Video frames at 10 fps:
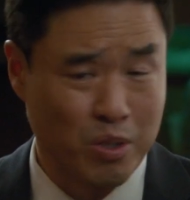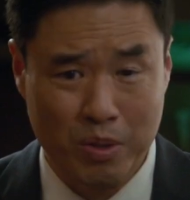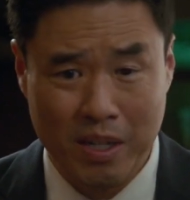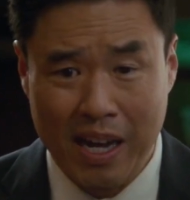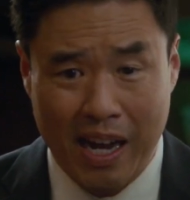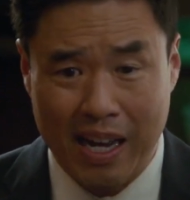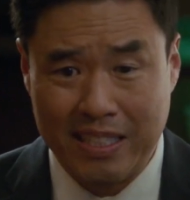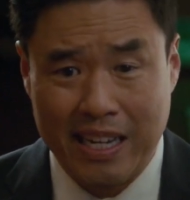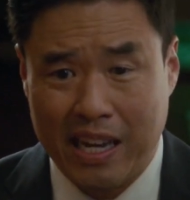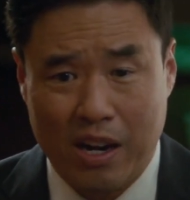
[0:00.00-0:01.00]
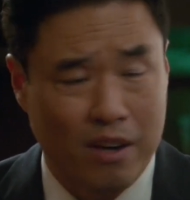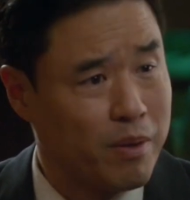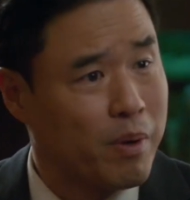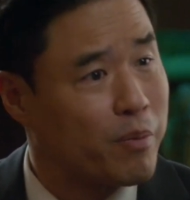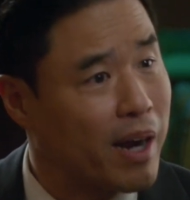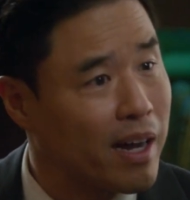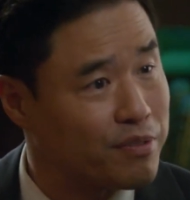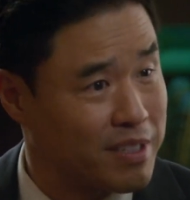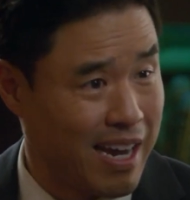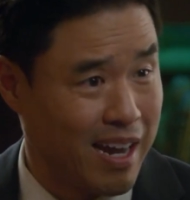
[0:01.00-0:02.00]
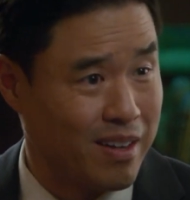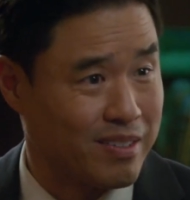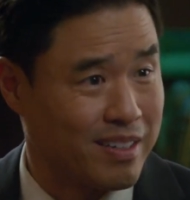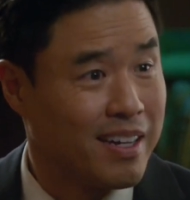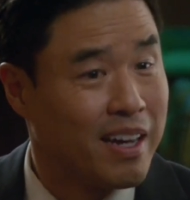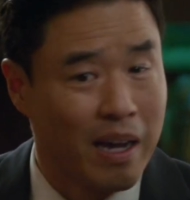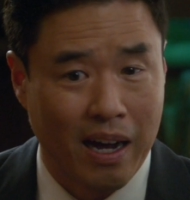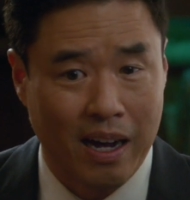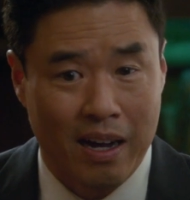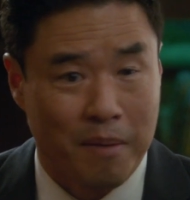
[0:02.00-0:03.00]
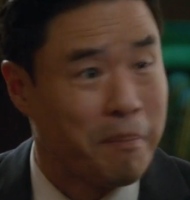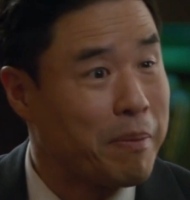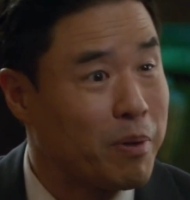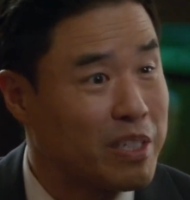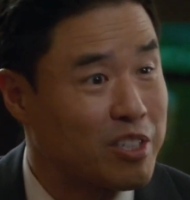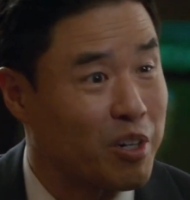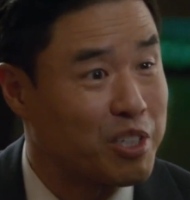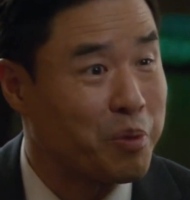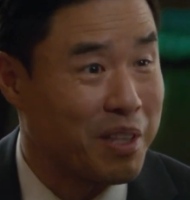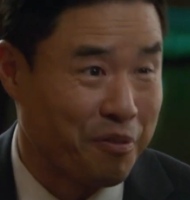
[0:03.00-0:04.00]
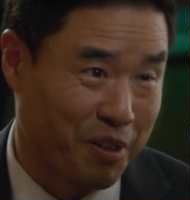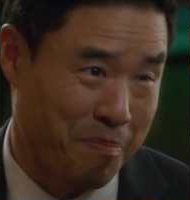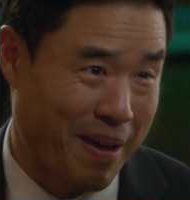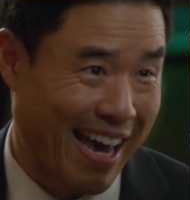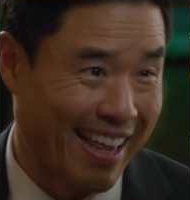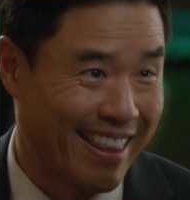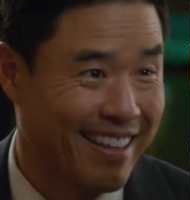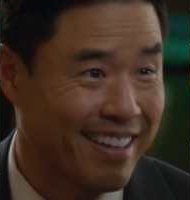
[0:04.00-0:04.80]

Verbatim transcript: Who'd uh, take care of it when we're out of town? Uh, maybe we start you with a foot bath.